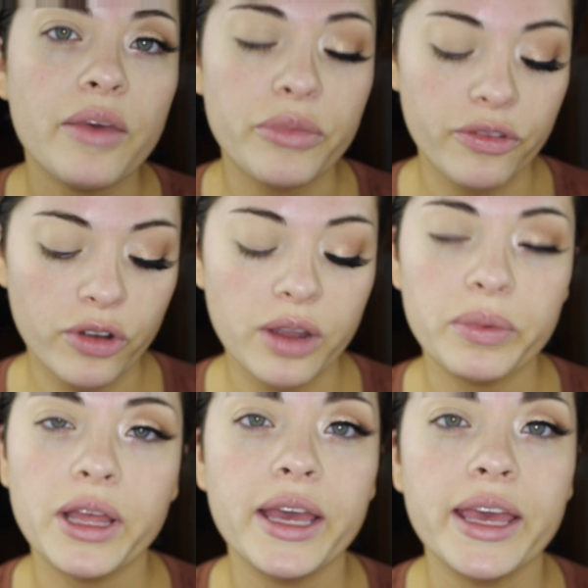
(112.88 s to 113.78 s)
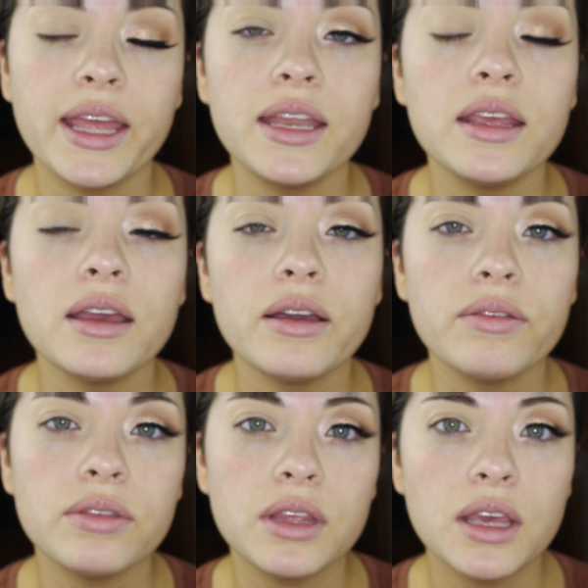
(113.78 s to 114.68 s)
And before I apply any
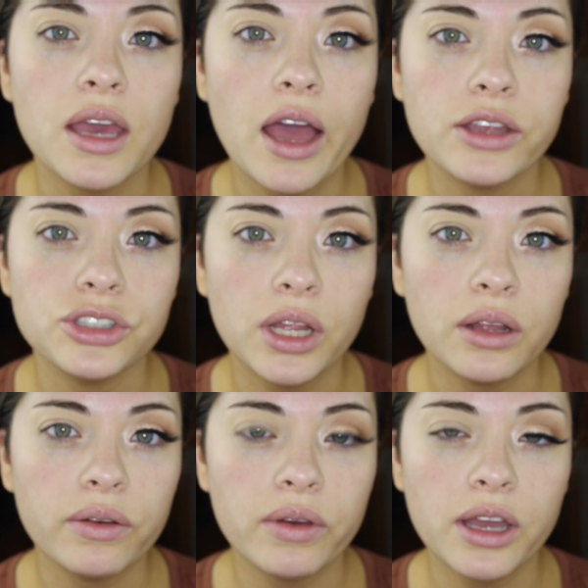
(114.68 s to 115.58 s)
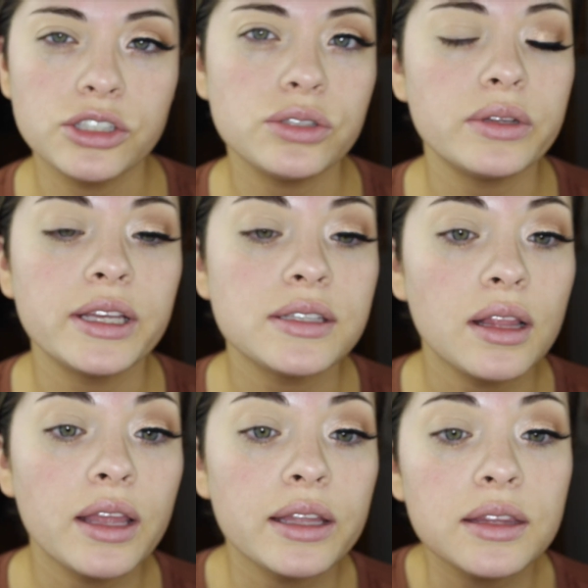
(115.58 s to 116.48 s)
of the eyeshadow, I do like
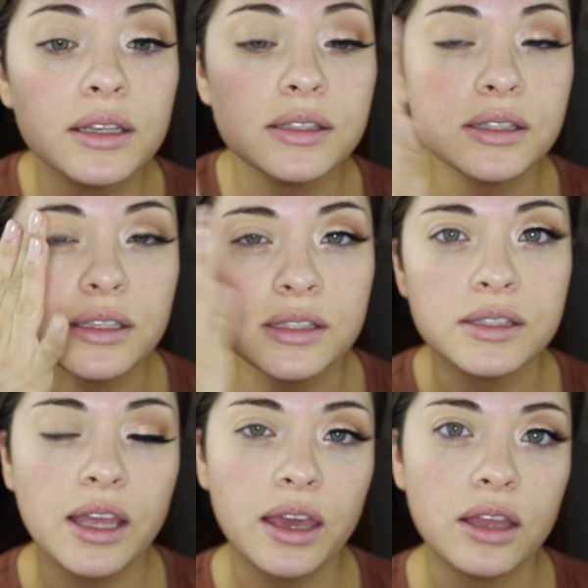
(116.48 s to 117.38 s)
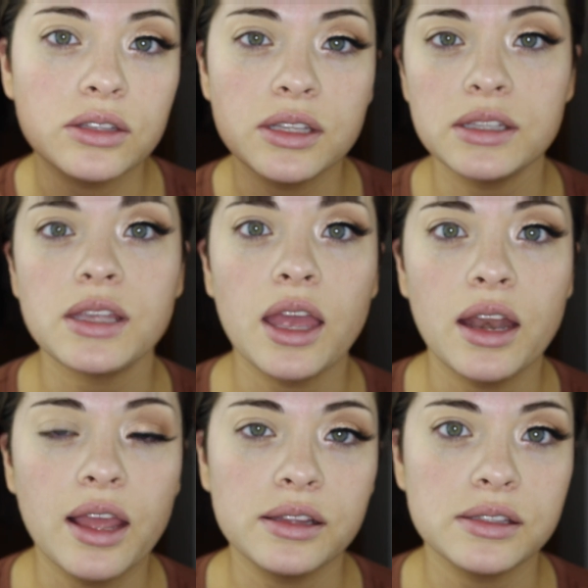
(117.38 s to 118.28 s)
to let this sink into the
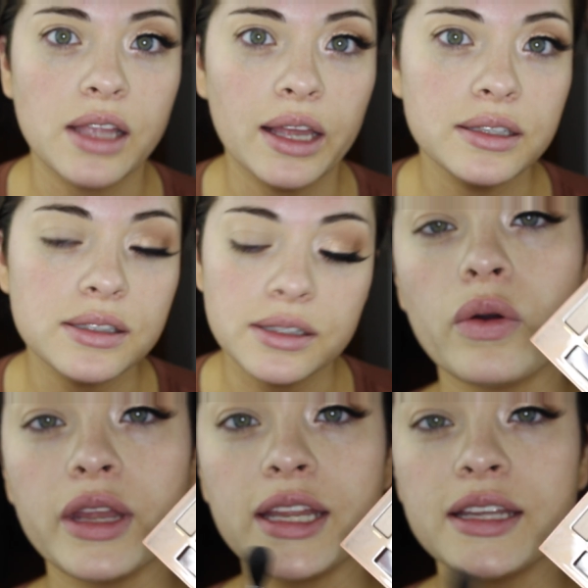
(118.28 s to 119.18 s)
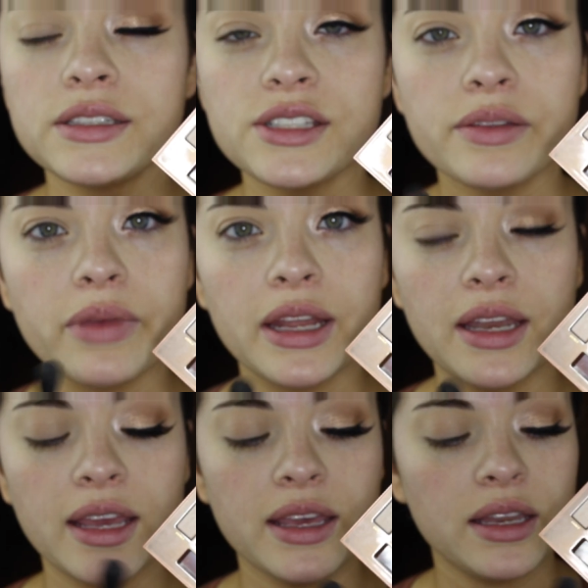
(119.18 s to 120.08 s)
skin and set. Going into my
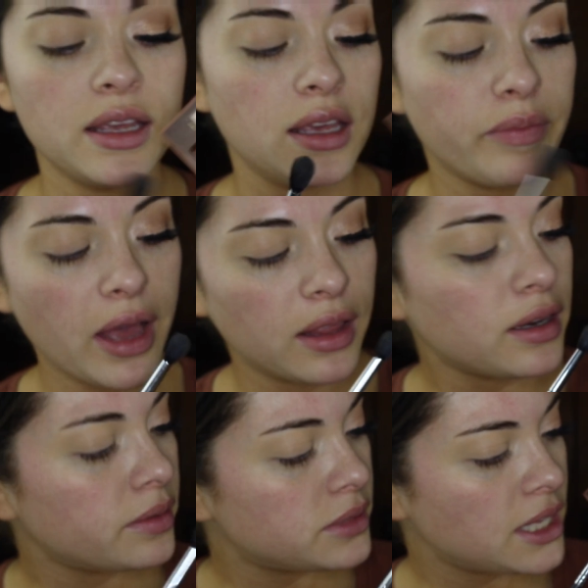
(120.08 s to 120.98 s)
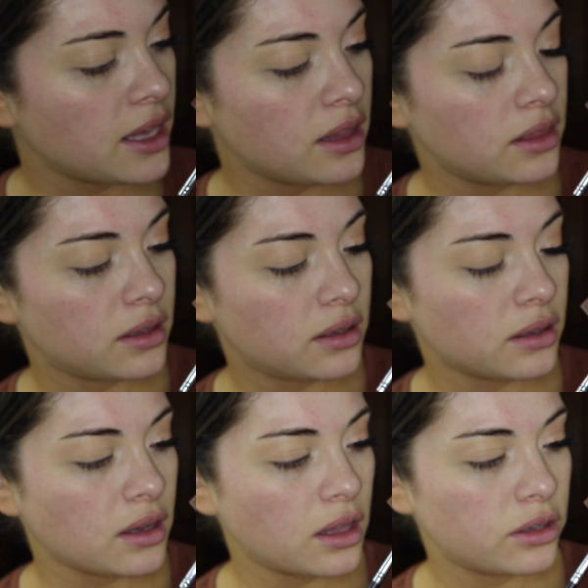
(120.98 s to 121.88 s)
Naked Heat palette, I'm taking
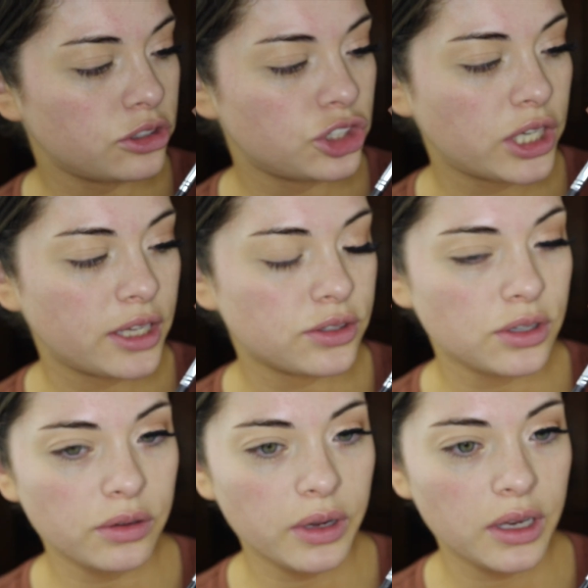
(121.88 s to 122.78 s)
the color Chaser